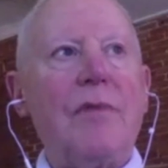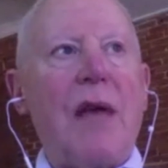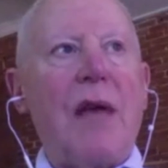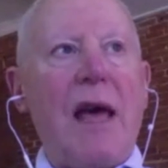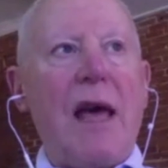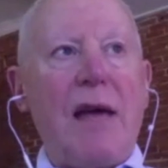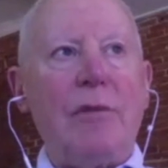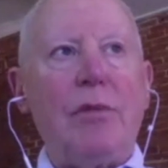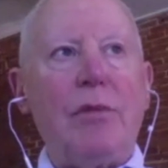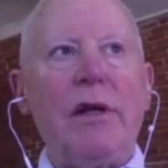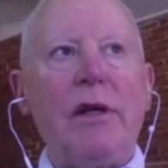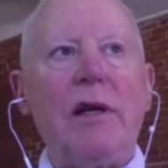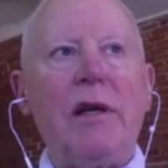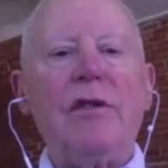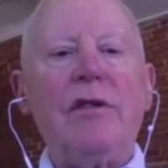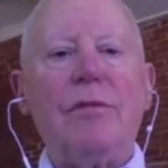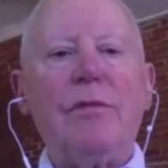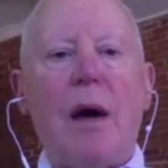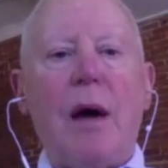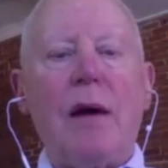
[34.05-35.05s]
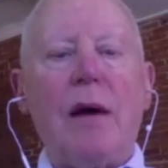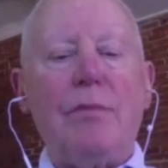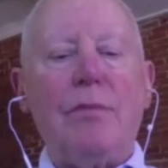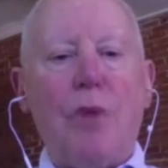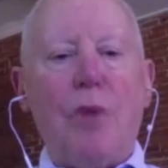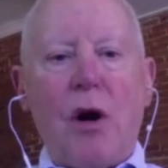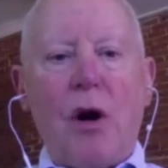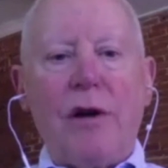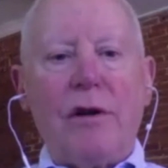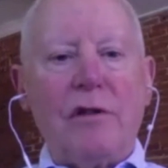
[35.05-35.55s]
Ken Bleeth, my
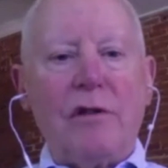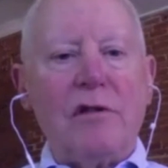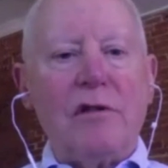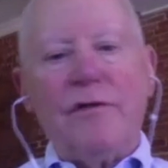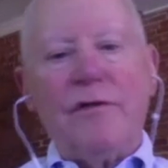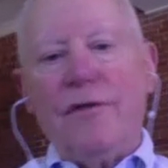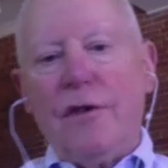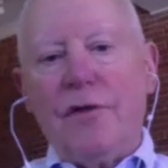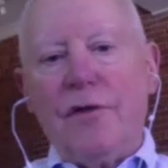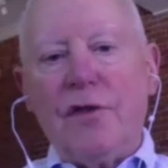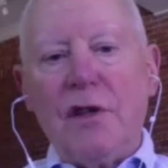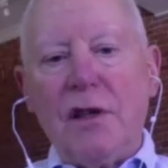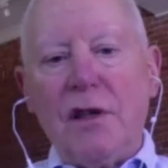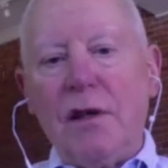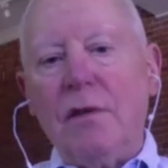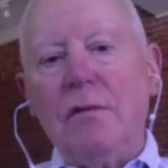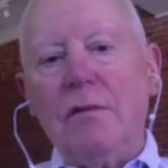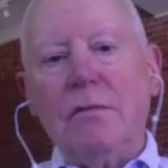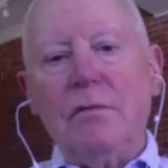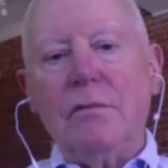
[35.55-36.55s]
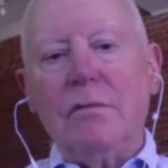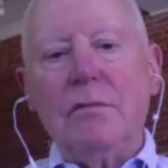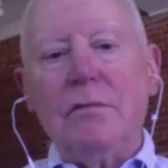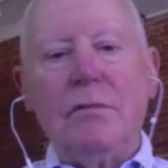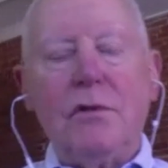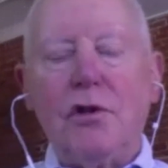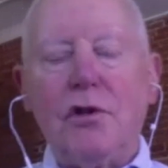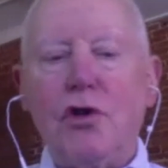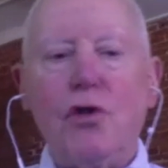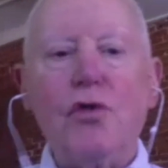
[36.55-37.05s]
partner of
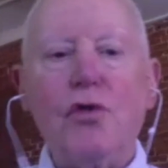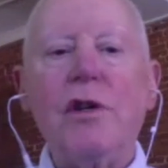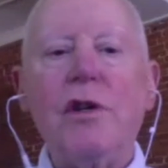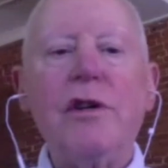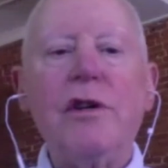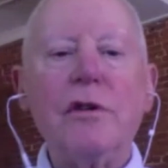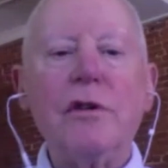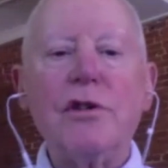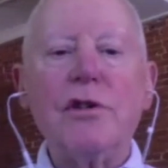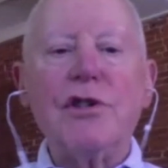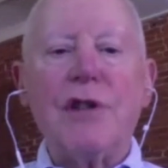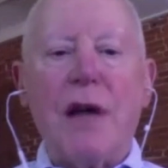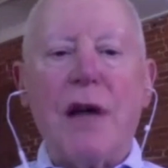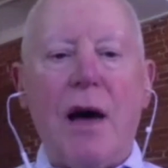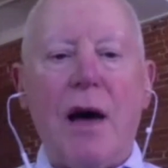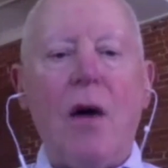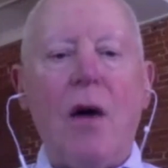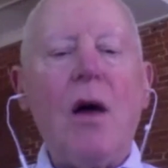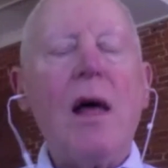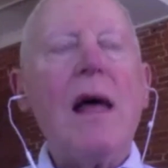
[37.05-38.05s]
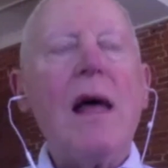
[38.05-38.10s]
52 years now.